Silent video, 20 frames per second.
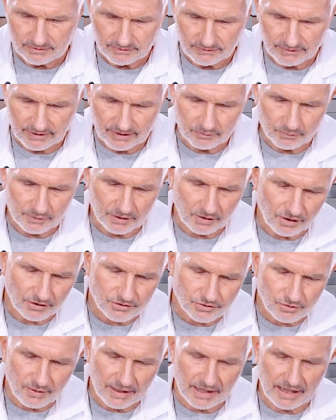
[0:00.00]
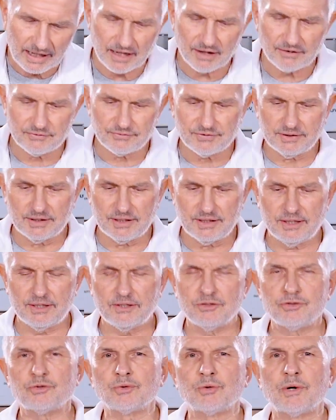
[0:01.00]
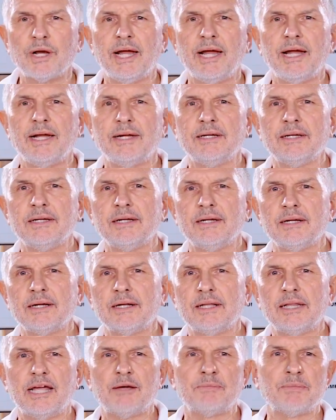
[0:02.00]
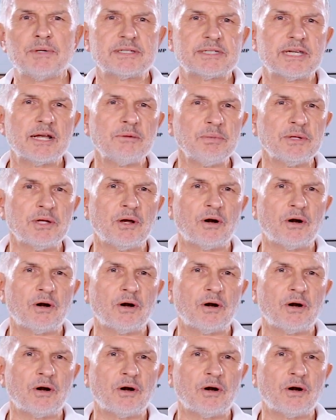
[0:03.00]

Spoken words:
Then we also have the drain clamp assembly